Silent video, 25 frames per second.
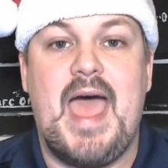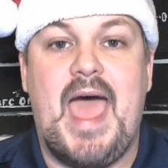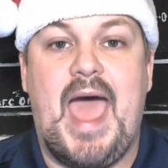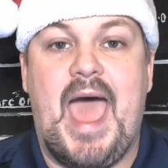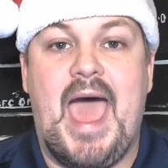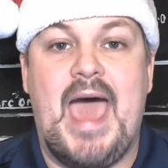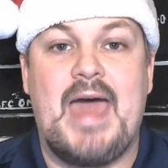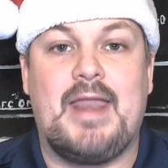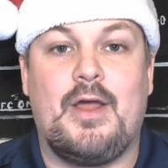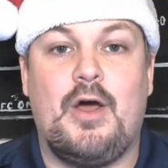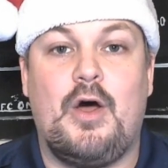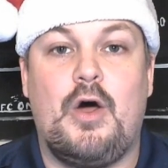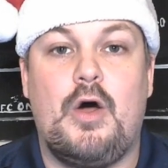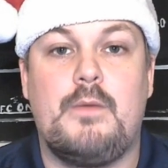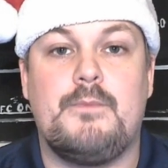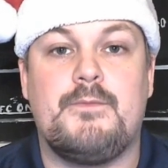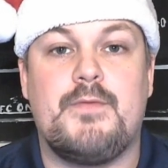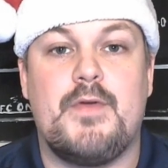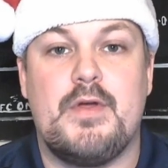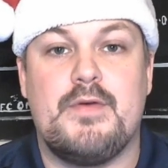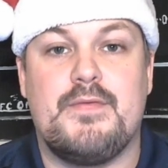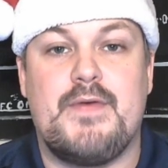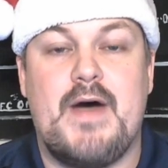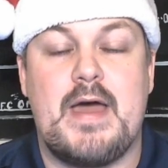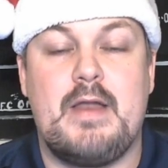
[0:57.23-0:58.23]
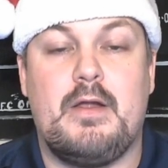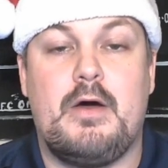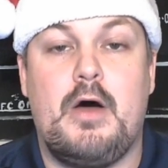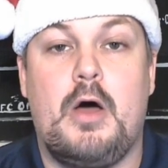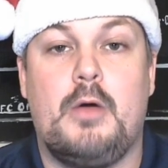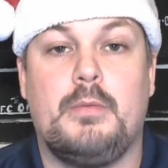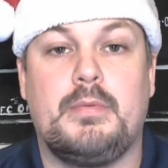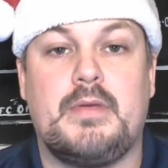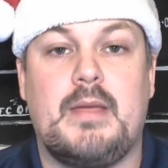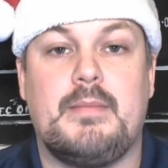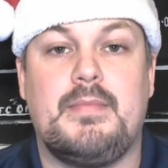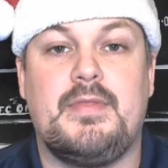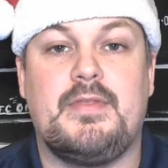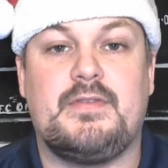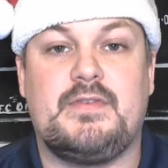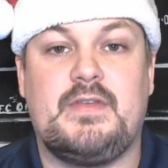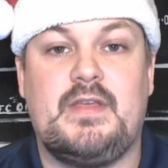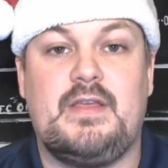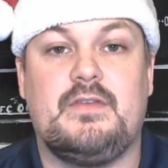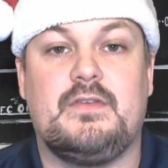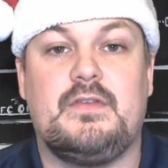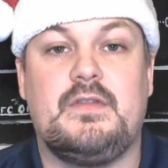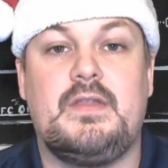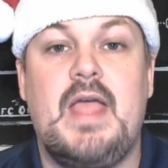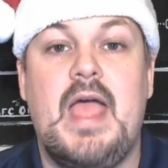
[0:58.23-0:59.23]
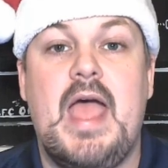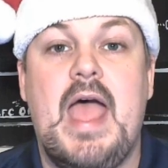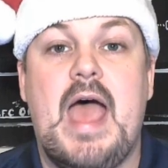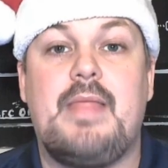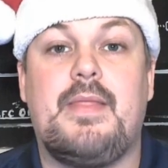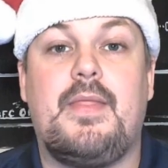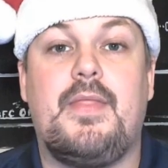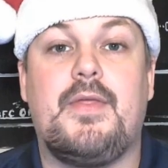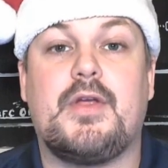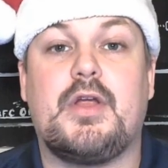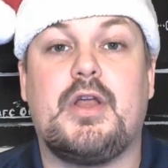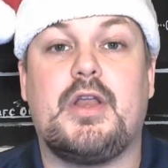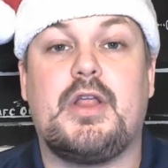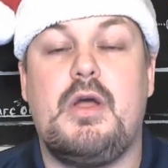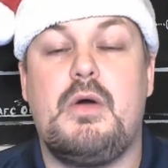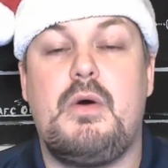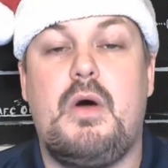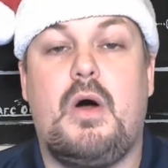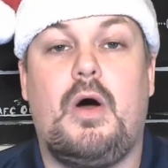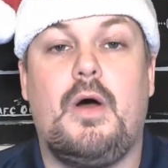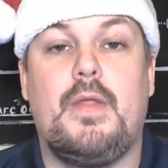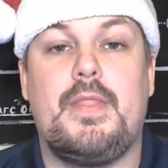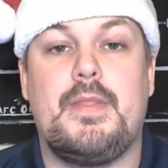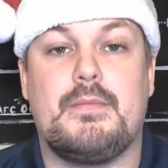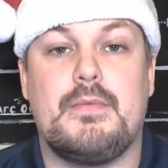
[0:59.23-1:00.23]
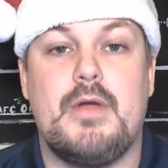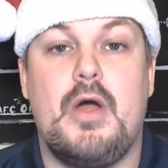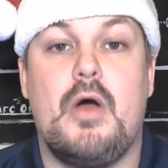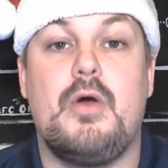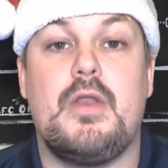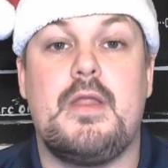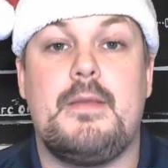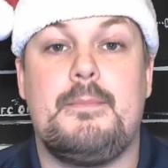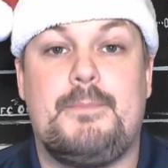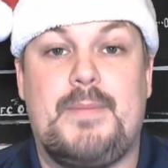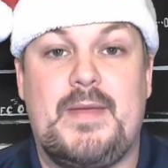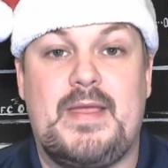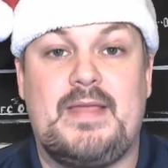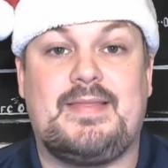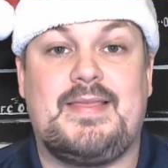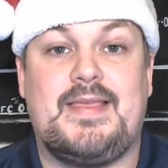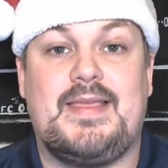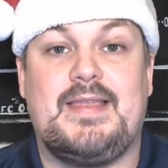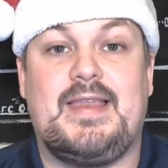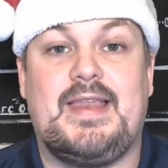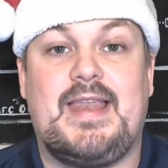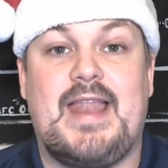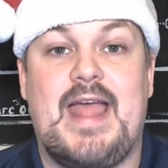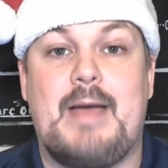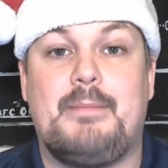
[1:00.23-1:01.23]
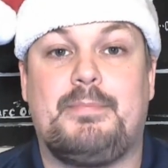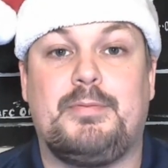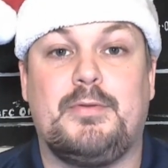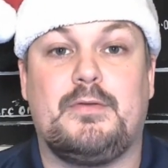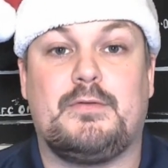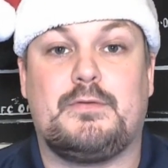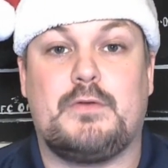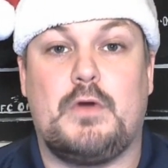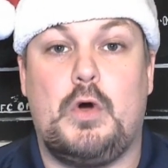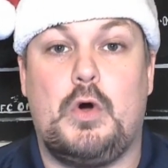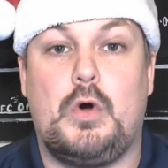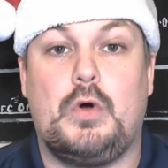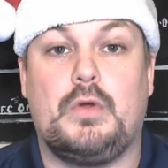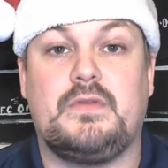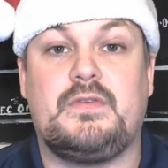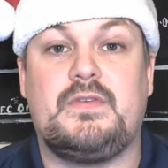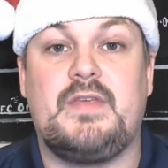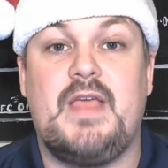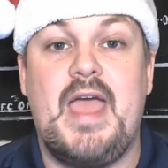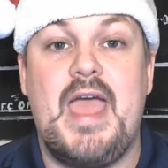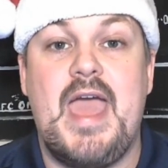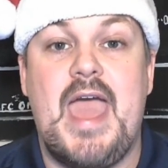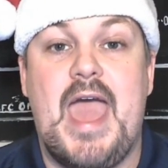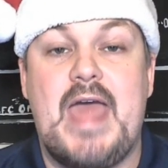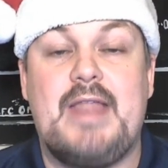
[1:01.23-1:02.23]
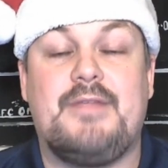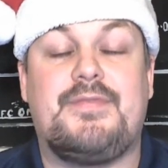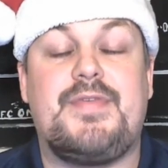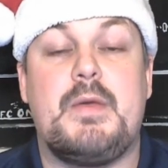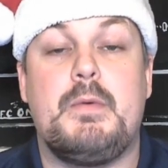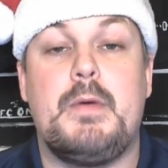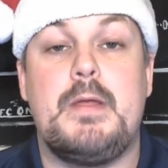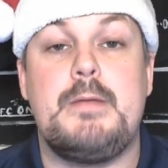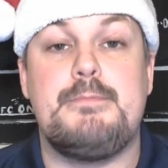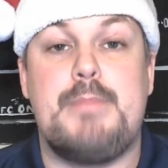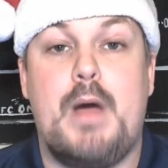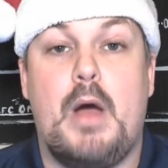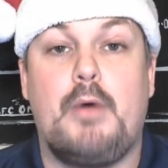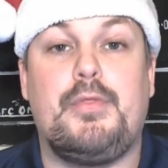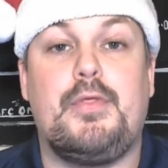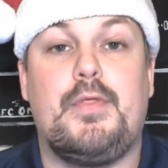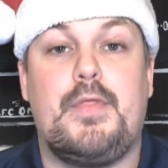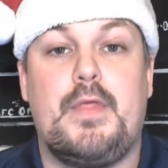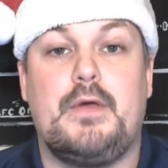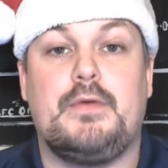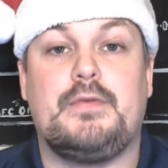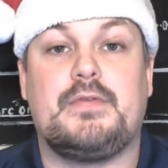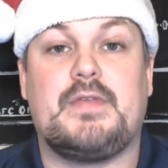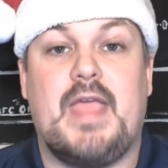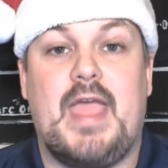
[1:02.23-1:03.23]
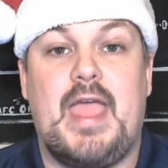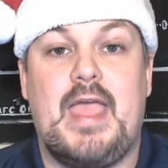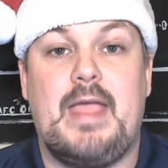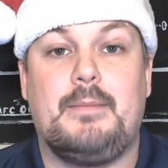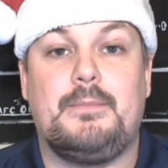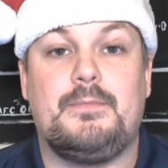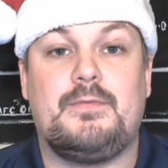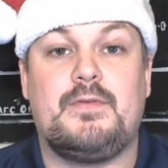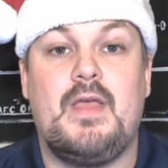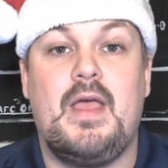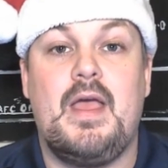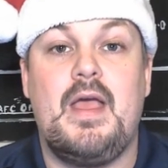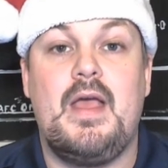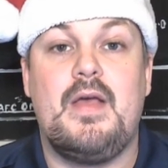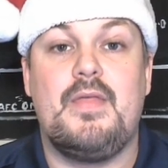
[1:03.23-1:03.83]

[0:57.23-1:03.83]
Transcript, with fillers: at home for their final home game of the season. And then they're going to go on the road and beat the Indianapolis Colts. And if they win both of those games,